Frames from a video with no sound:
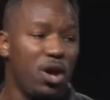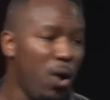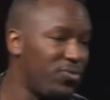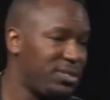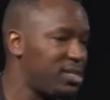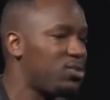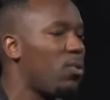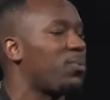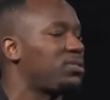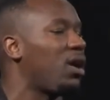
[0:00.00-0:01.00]
No, this isn't
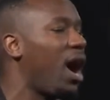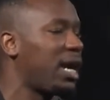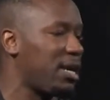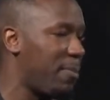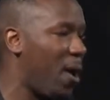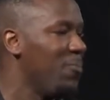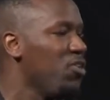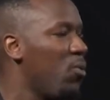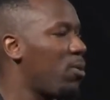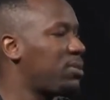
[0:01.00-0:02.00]
what we're talking about
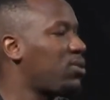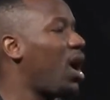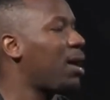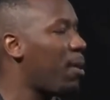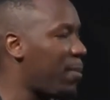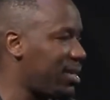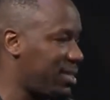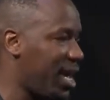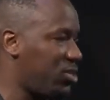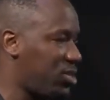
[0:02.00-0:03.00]
when we're talking about
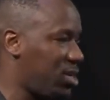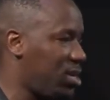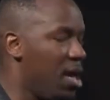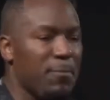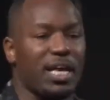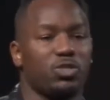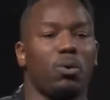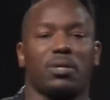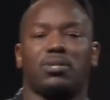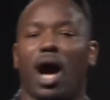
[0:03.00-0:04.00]
meditation. Because
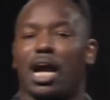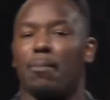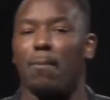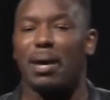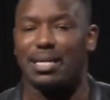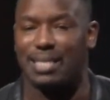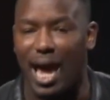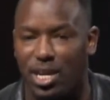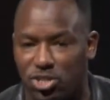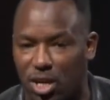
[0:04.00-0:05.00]
when we're talking about
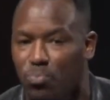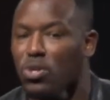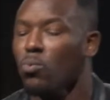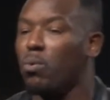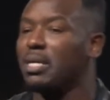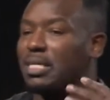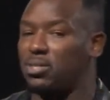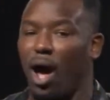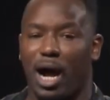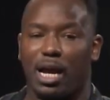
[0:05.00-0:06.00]
meditation, we're really
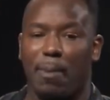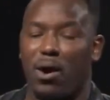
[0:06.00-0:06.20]
talking